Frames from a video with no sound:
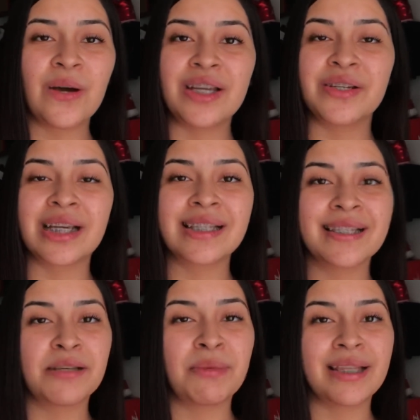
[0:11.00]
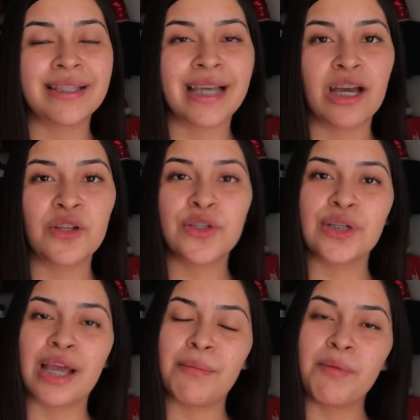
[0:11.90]
As you guys can see by the title,
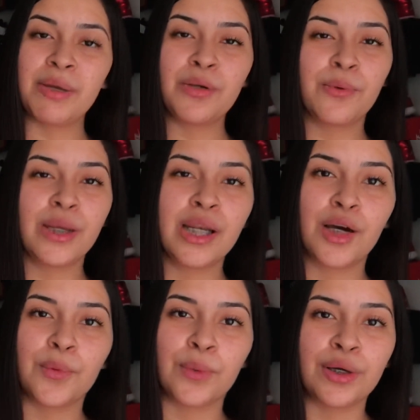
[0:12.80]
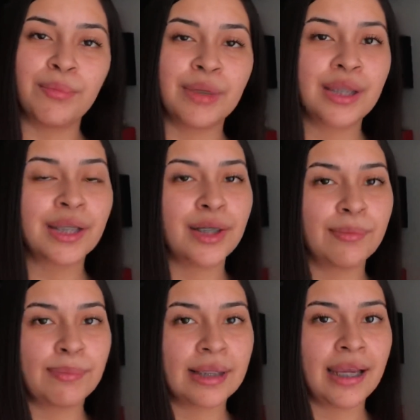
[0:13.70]
today I'm going to be doing a one month
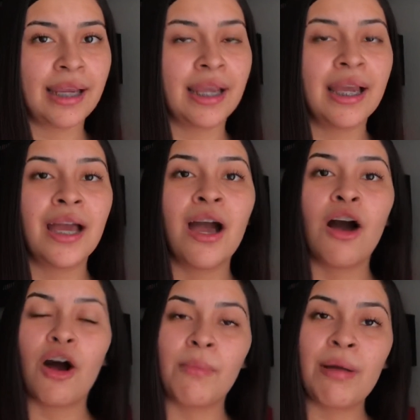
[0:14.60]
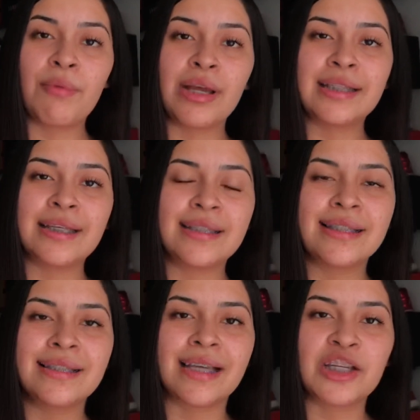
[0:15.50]
update on my braces.
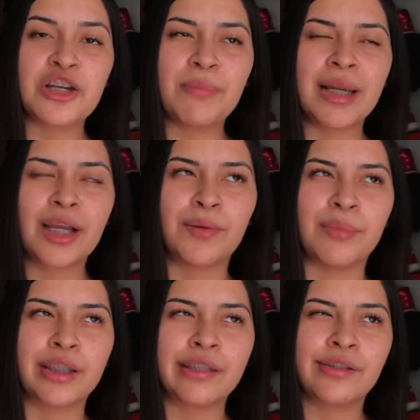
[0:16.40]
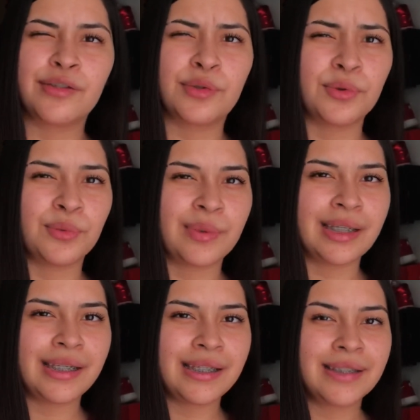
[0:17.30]
It's actually been like a month and two
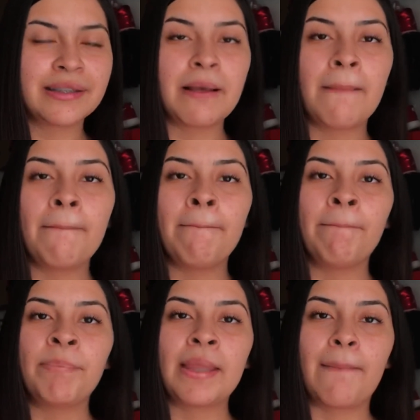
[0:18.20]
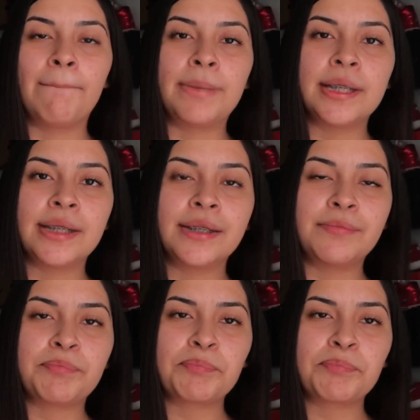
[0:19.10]
weeks. But